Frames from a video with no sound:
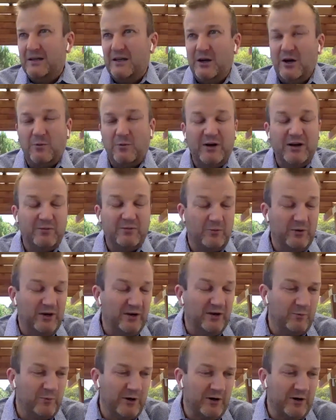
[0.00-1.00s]
you know,
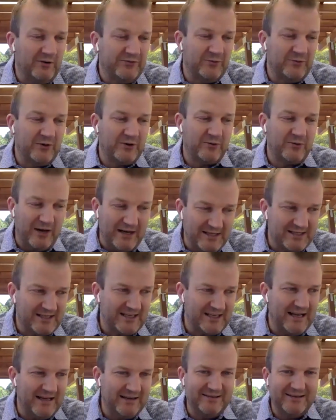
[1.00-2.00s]
we're off to a great
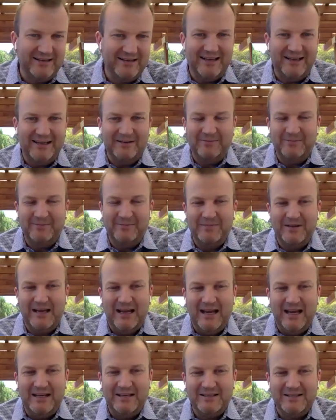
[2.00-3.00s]
start,
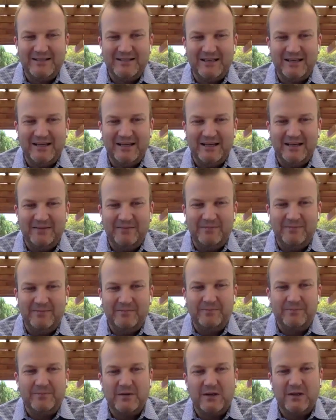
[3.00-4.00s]
and
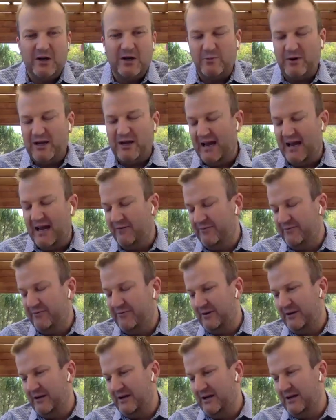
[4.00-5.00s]
you know, we
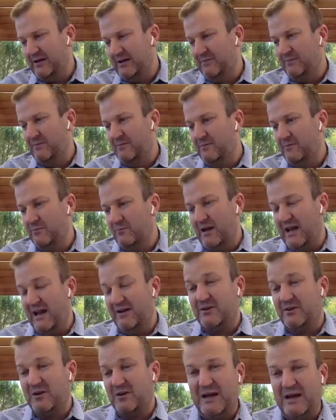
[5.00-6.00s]

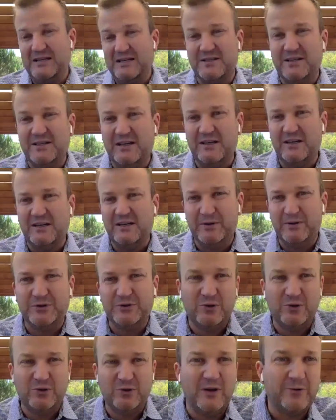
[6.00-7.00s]
have capacity to build
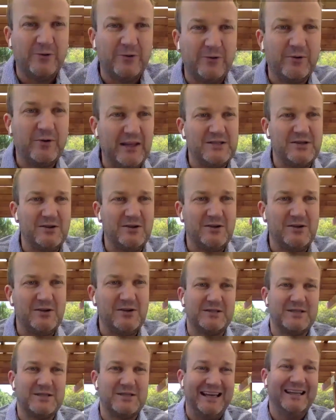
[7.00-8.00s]
200 of these units
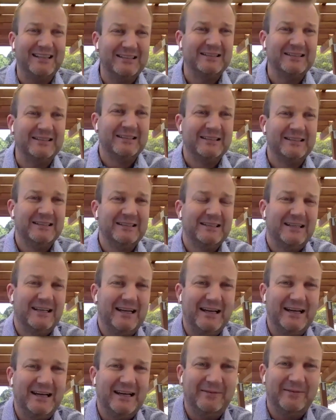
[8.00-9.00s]
a year,
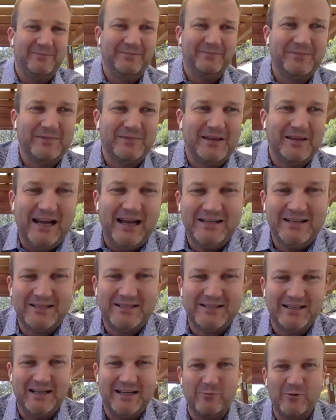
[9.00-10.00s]
and
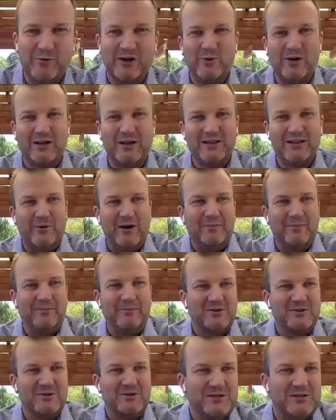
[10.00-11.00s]
we're quickly
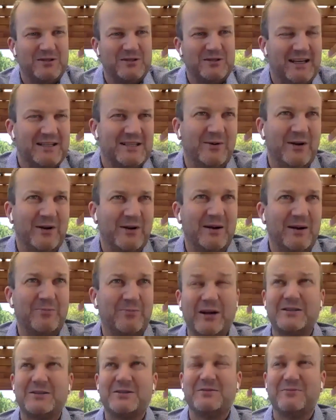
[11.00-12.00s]
ramping towards that. So our
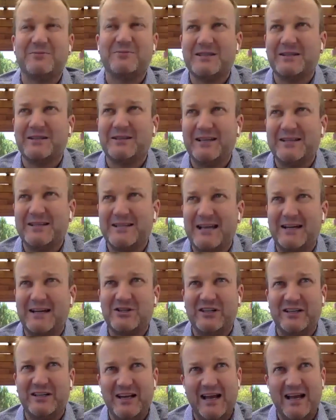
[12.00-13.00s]
production facility is
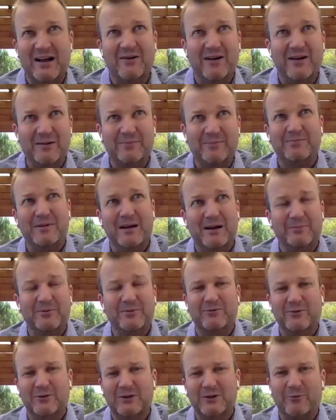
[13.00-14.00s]
actually now up
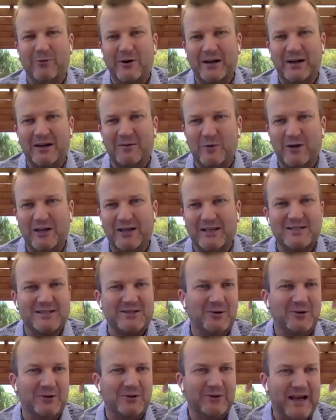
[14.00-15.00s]
and fully running, and we are
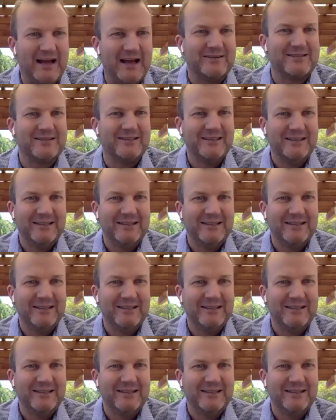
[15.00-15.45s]
sold out